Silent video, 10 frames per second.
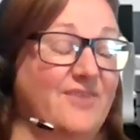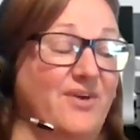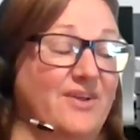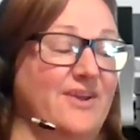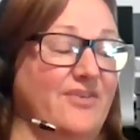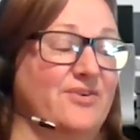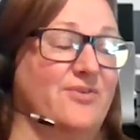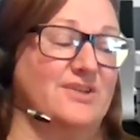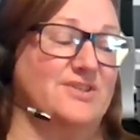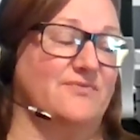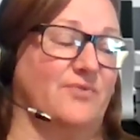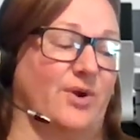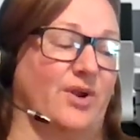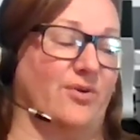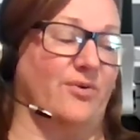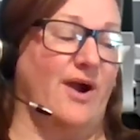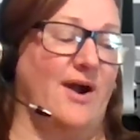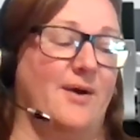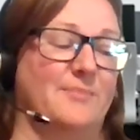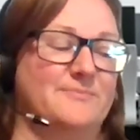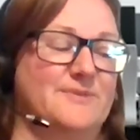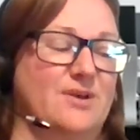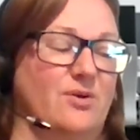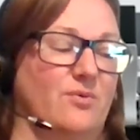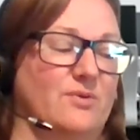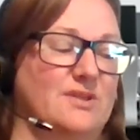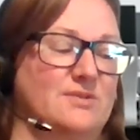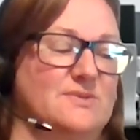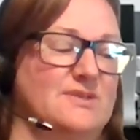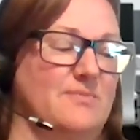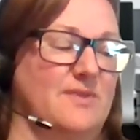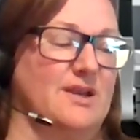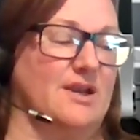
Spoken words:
Well, another question for you. So this was something